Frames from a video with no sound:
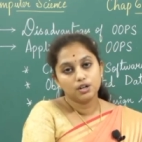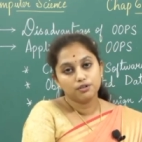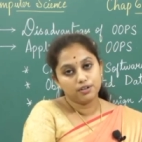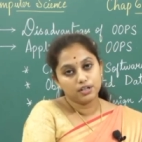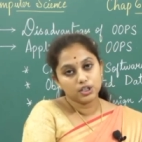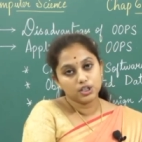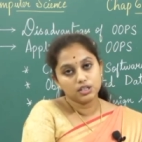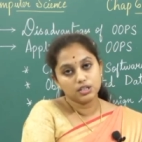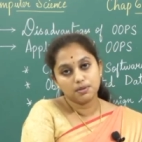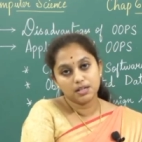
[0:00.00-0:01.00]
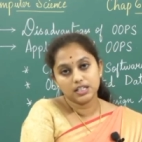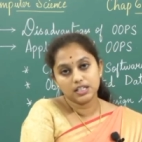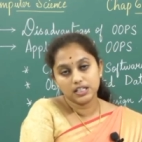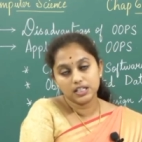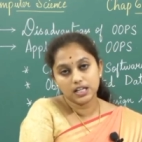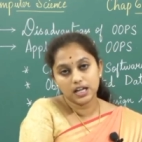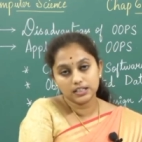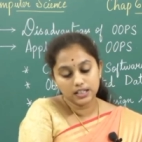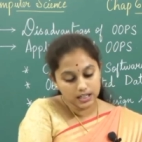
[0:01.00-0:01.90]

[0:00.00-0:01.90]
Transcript: functions present inside